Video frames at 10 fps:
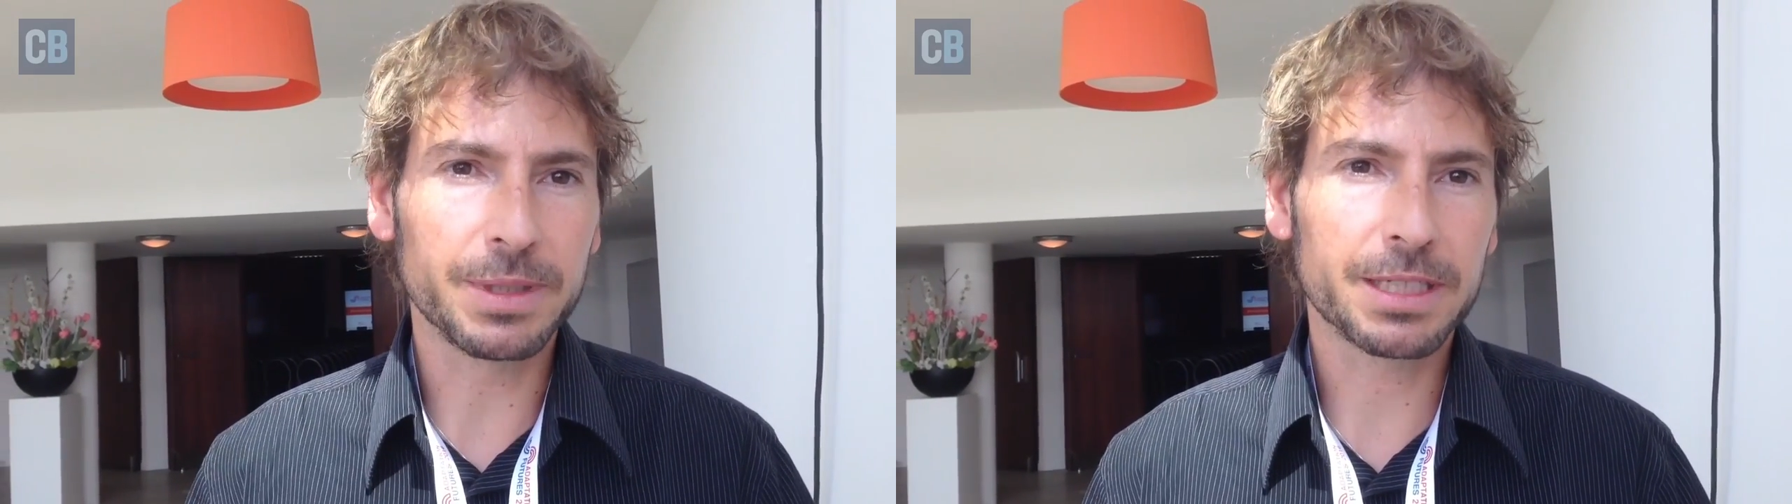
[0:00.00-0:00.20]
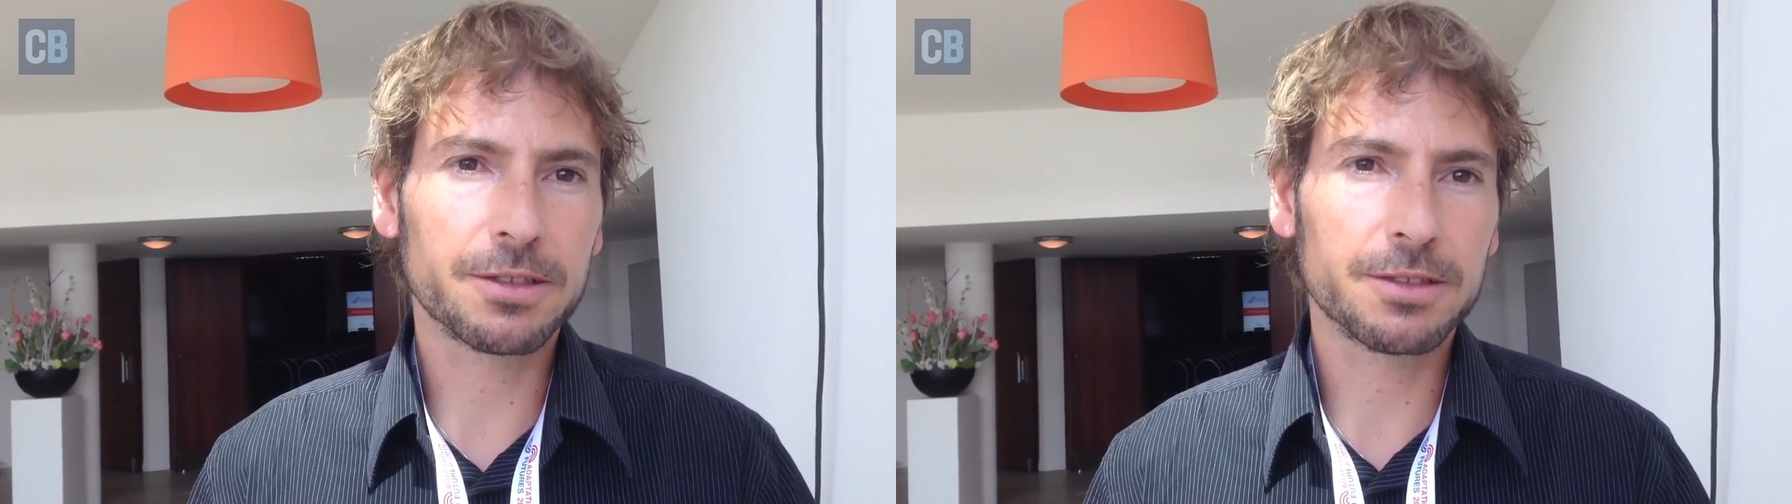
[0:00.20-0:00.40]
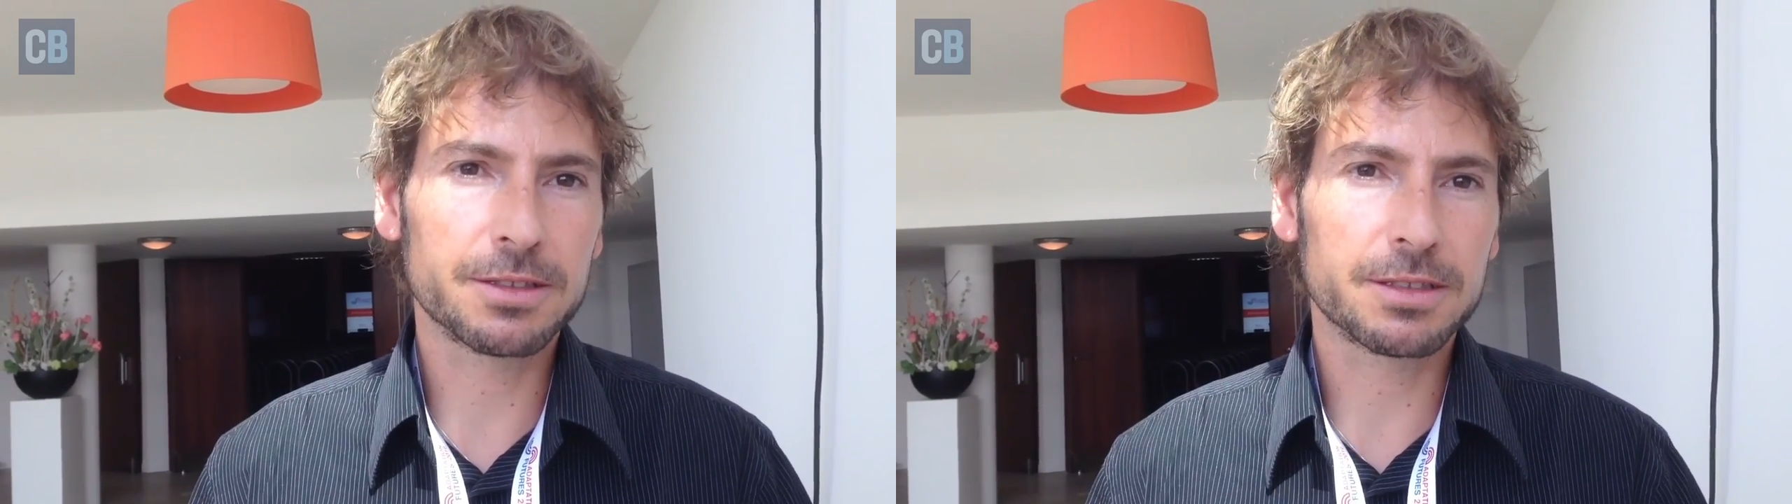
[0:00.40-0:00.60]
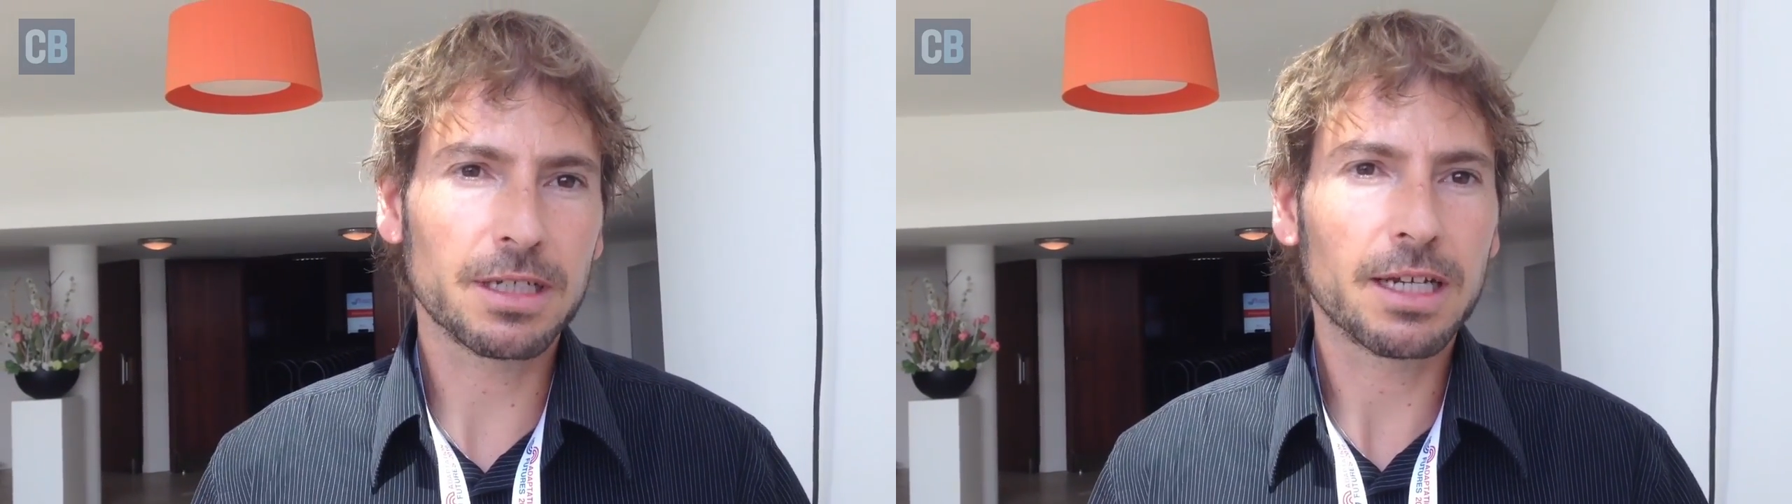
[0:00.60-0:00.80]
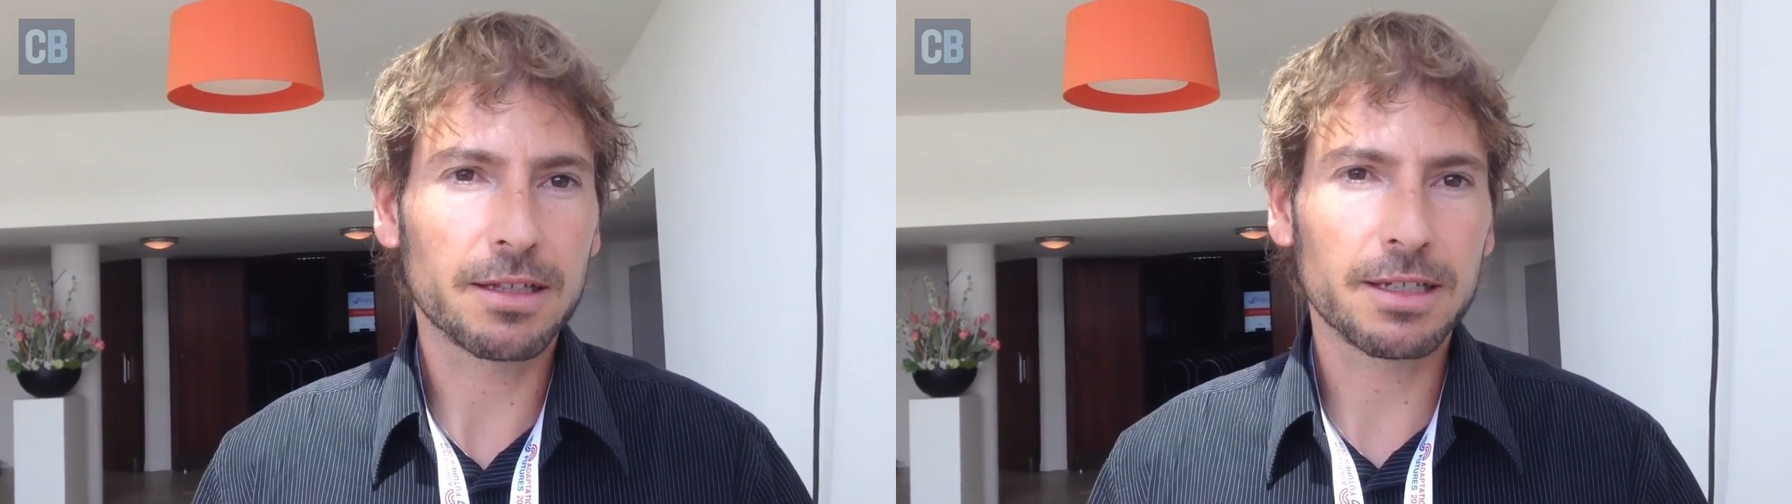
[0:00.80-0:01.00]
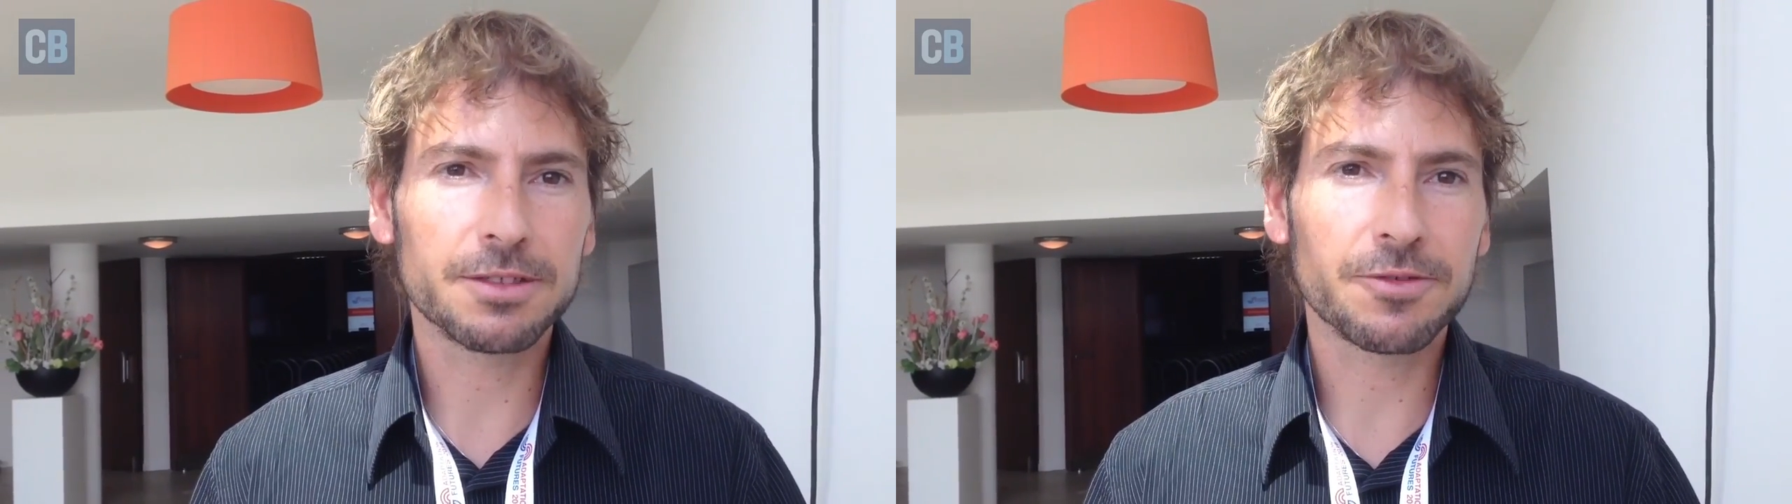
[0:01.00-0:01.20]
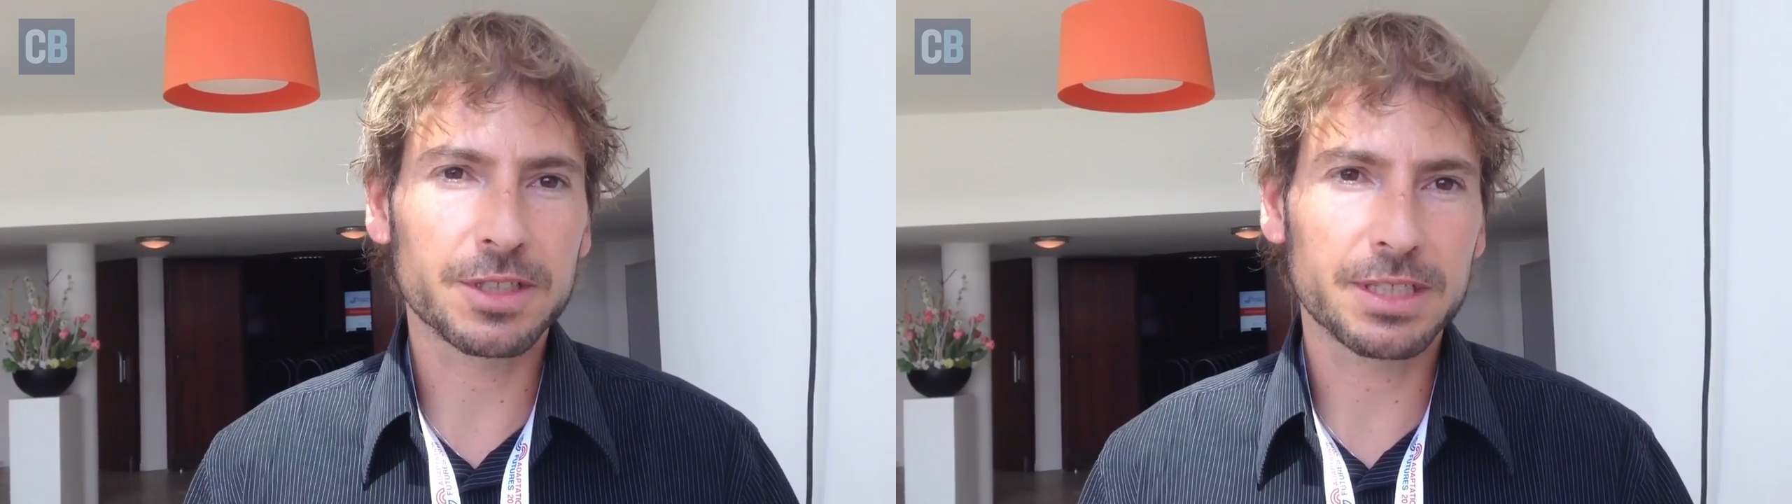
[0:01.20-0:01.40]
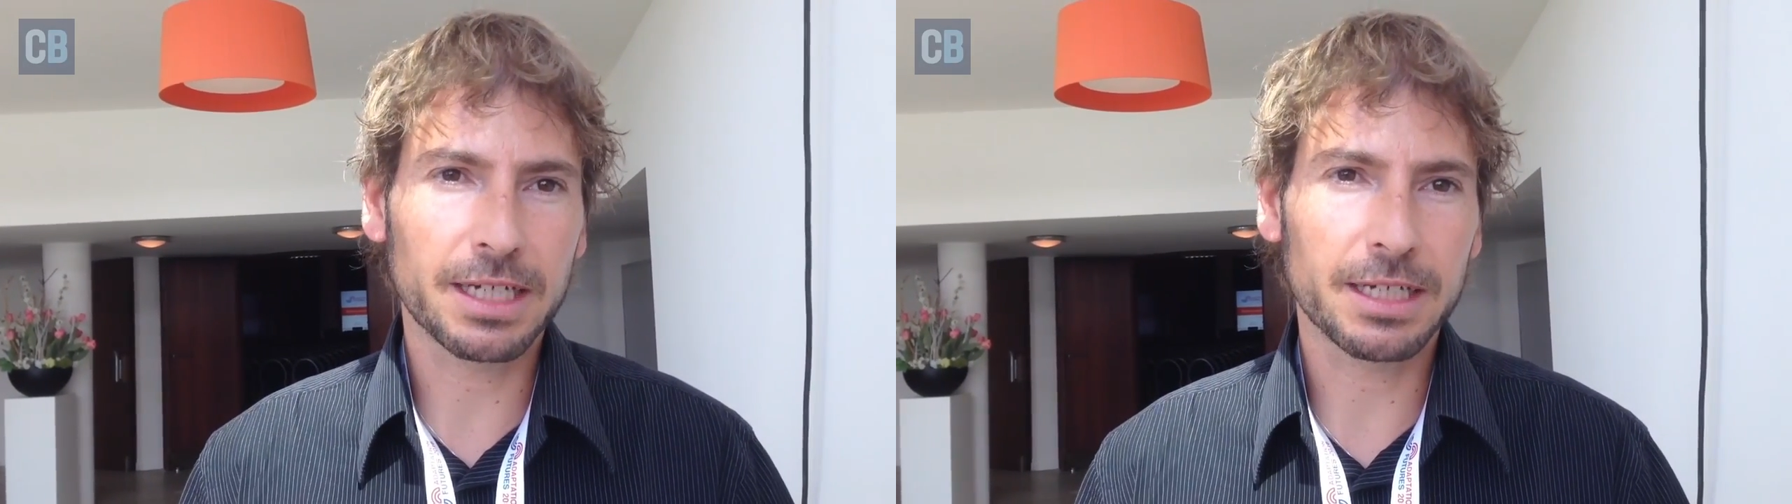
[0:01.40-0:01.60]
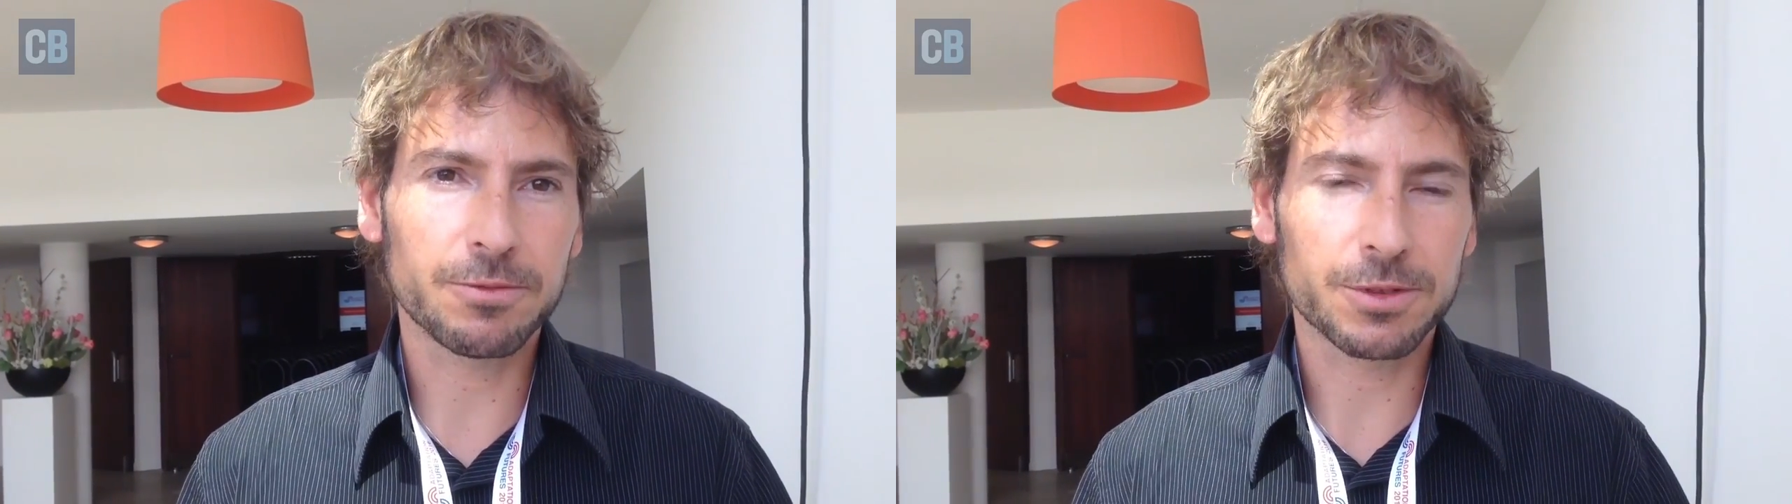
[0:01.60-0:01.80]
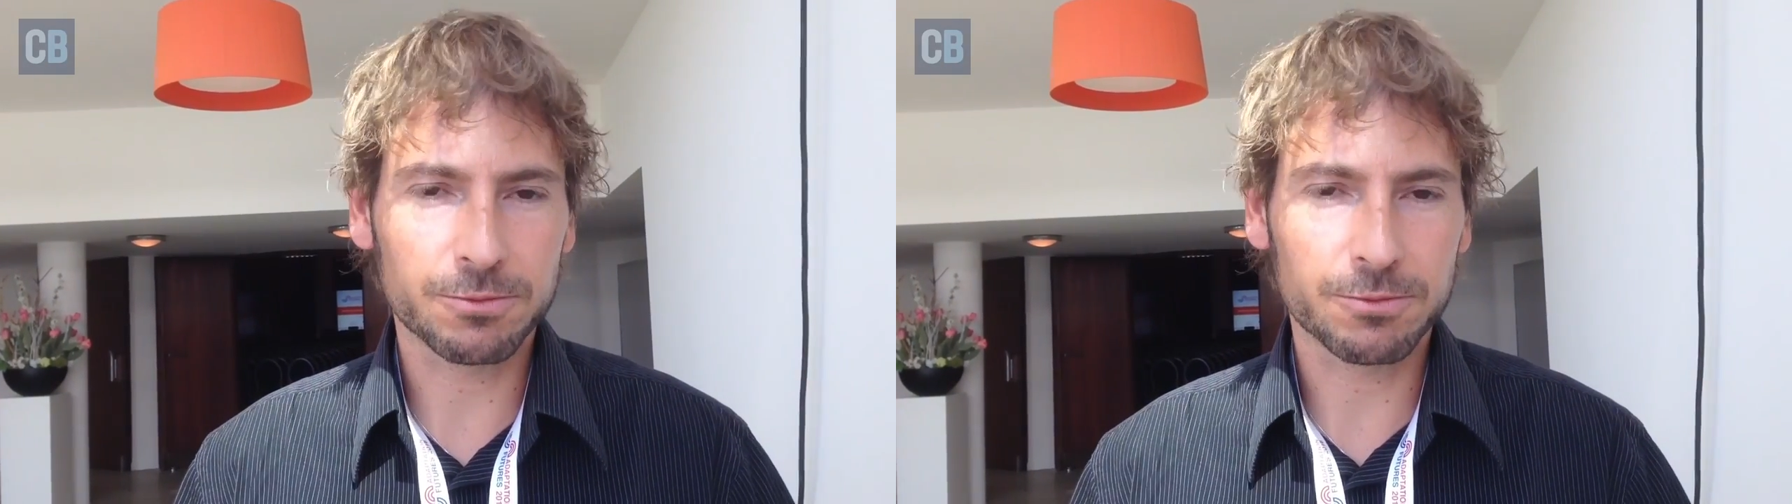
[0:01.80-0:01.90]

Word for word: because at the end of the day,